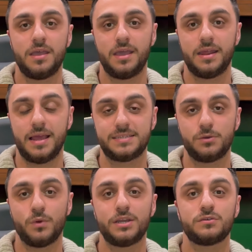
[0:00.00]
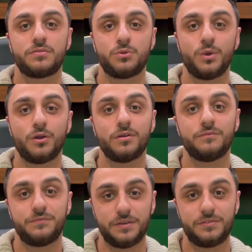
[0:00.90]
and has a range of
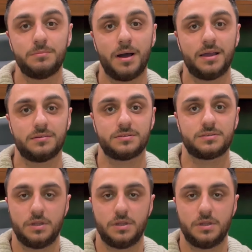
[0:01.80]
350 miles.